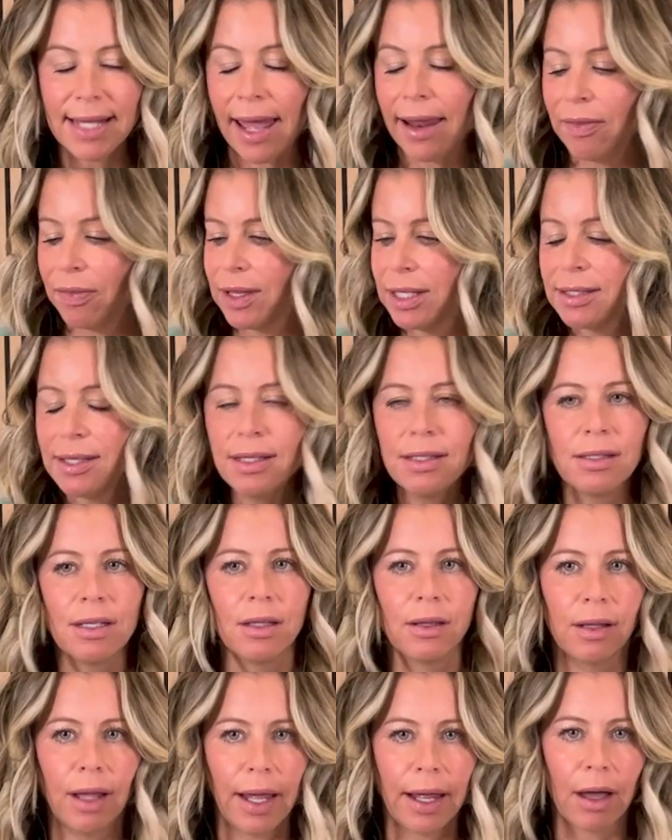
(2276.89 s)
And this
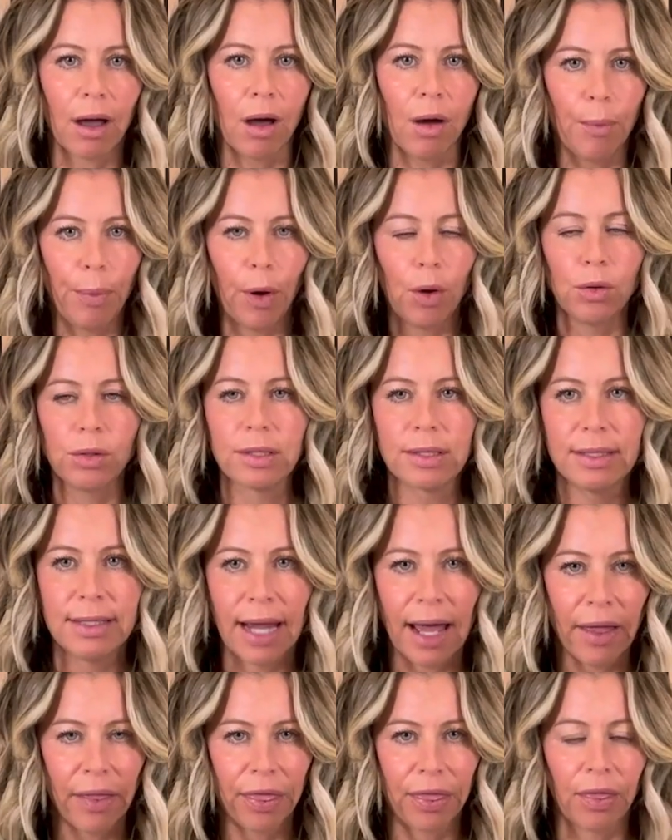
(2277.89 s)
isn't like a post
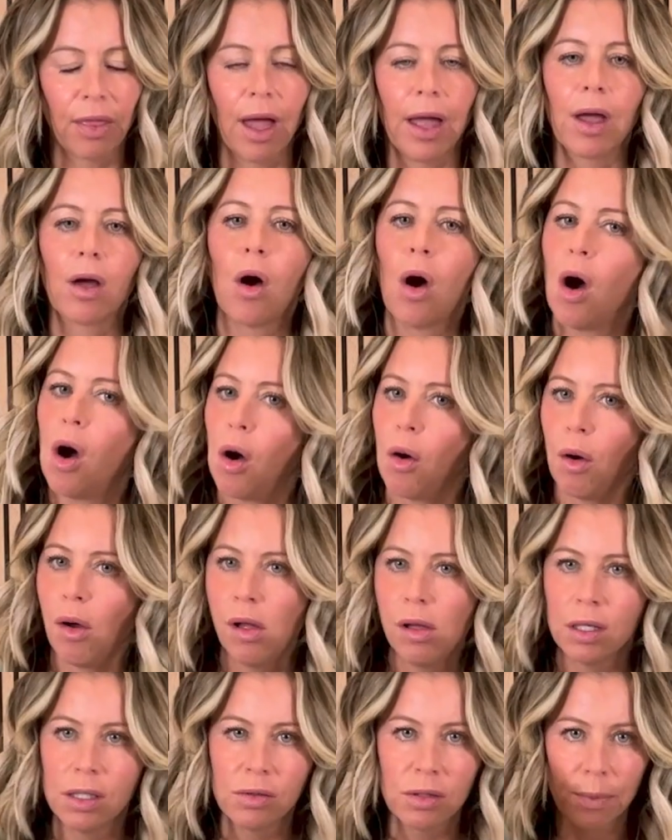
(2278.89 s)
death, like, oh,
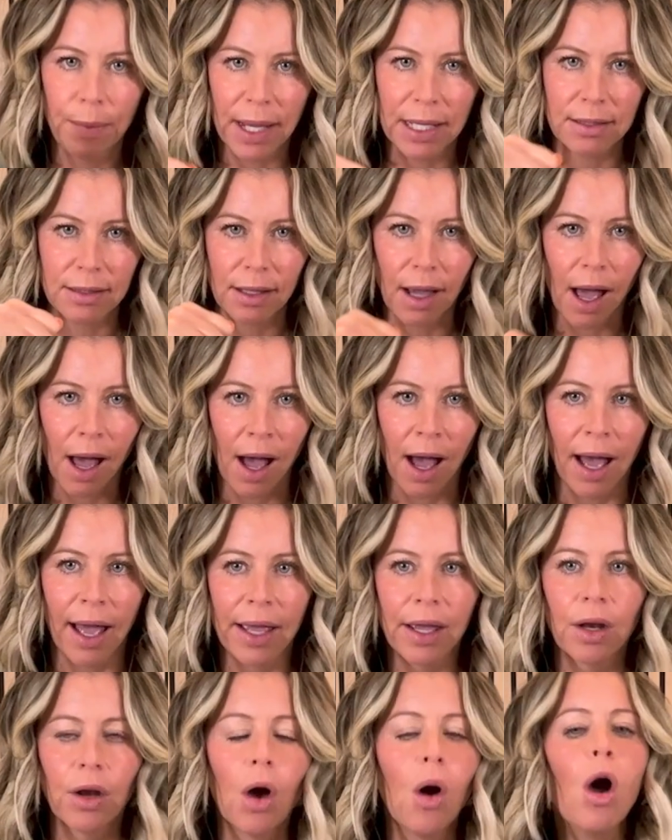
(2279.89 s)
he's the best
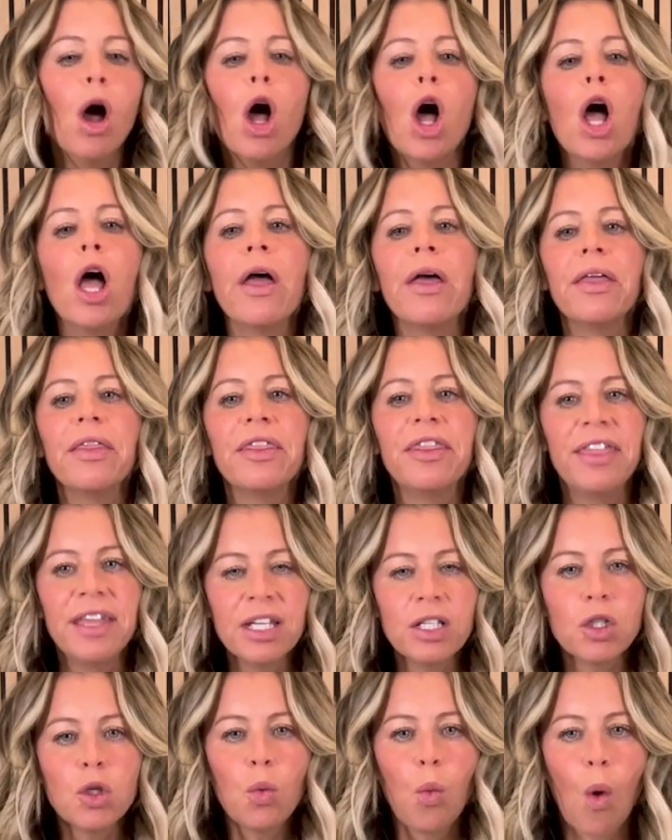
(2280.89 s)
guy,
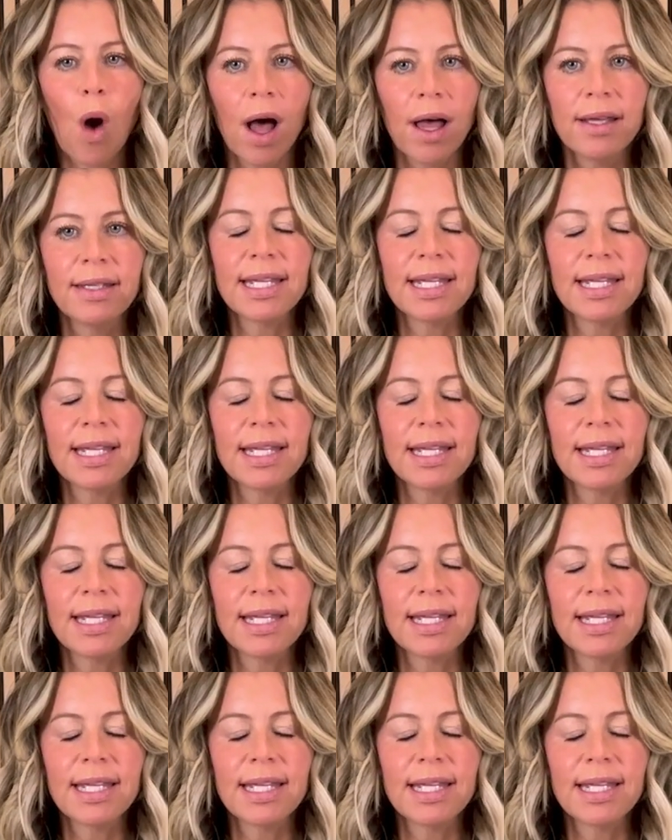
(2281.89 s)
This was